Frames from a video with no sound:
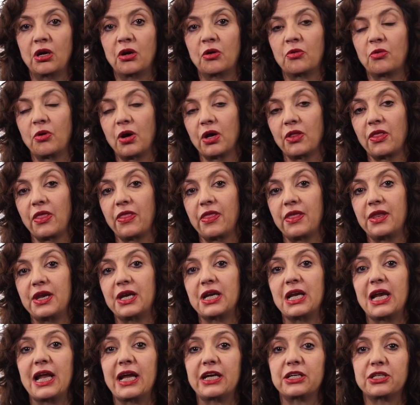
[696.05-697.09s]
rather than a
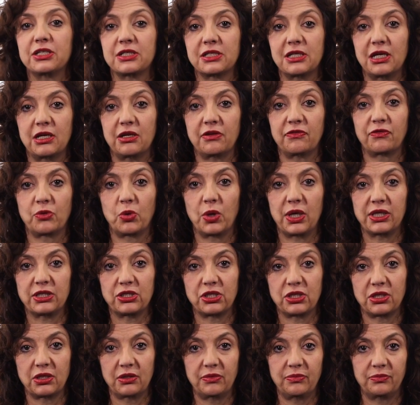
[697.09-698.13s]
legislative
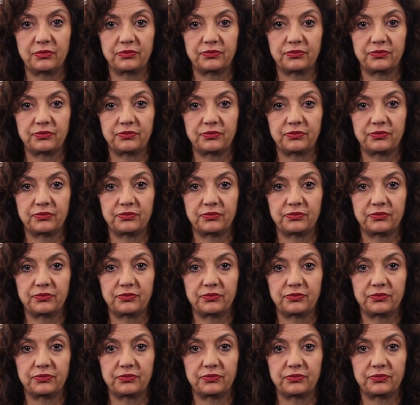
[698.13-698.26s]
question.